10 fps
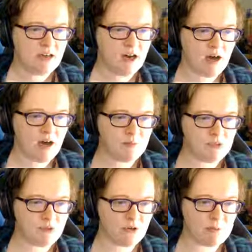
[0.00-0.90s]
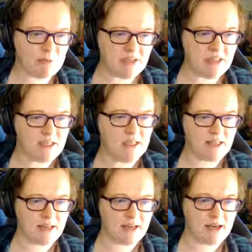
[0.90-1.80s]
So admittedly,
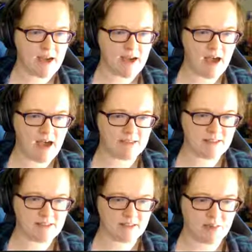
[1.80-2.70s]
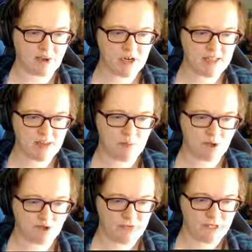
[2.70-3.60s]
like, as a disclaimer, it's not
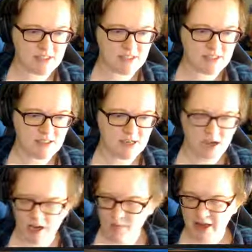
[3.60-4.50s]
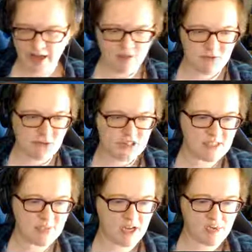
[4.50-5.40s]
perfect. I have noticed
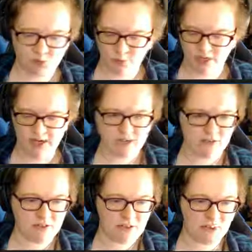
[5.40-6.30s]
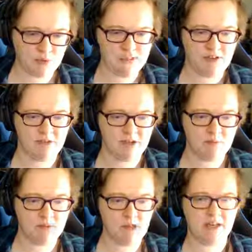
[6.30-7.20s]
sometimes where you put stuff in,
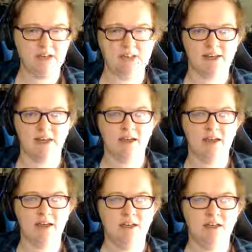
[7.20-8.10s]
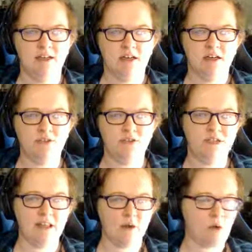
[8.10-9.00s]
but then it's like you need
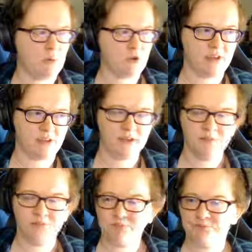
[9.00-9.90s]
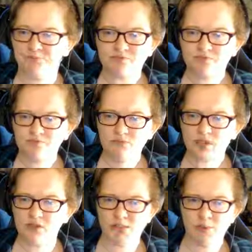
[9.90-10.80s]
like 1 more thing
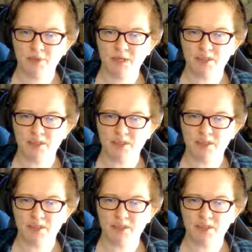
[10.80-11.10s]
or something.